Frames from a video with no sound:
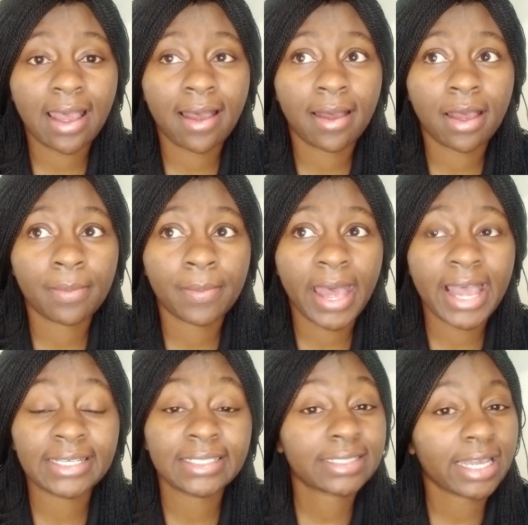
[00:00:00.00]
Um,
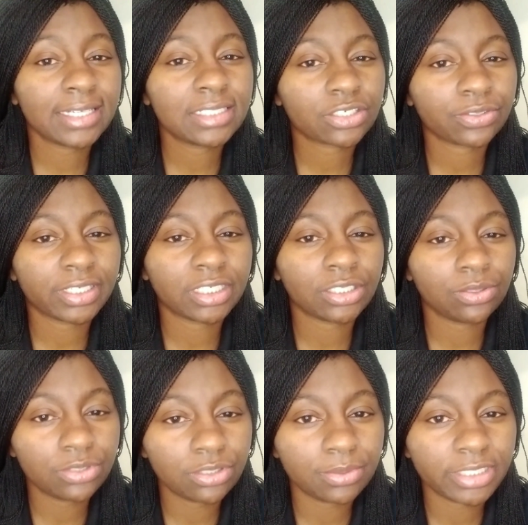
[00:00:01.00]
I decided to create a
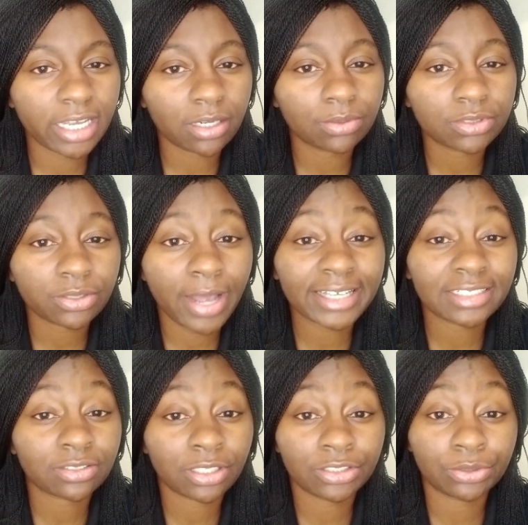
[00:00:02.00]
YouTube channel so I could
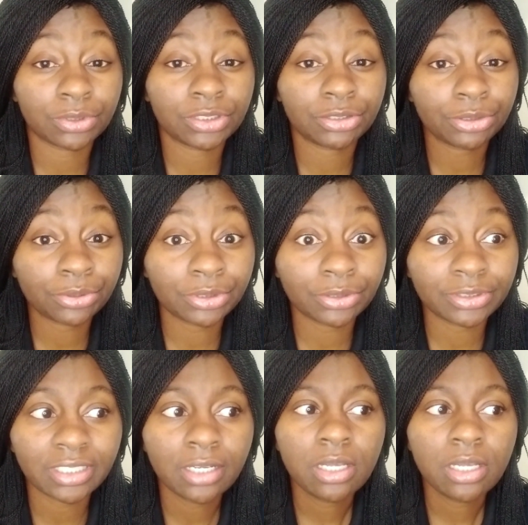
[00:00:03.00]
start doing tutorials.